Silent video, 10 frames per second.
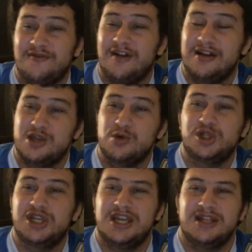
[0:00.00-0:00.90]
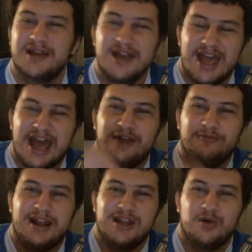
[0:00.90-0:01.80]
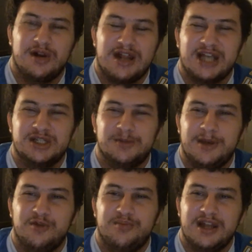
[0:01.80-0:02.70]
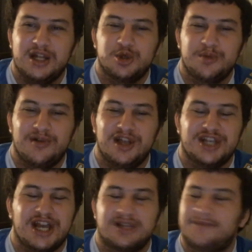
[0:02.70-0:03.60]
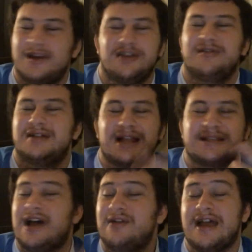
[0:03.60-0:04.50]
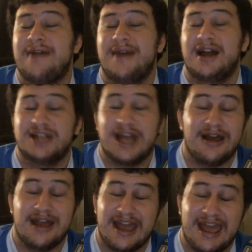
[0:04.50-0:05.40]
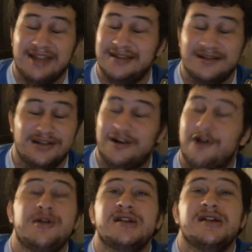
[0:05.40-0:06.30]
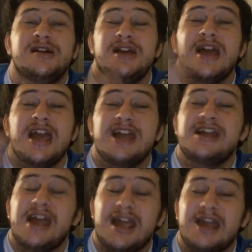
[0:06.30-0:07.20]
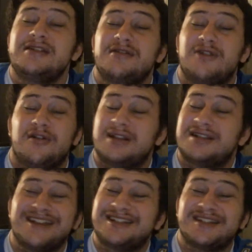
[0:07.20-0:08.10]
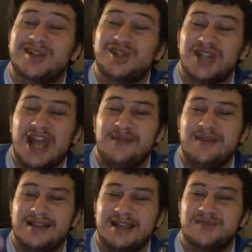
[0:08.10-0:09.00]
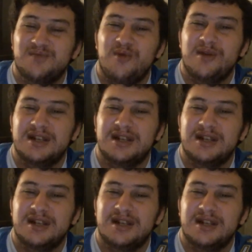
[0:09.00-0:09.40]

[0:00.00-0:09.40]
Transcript: Eugene, had a Randy Orton action figure pin a Triple H action figure, and that's how that match ended. You know, it's just a shame that this moment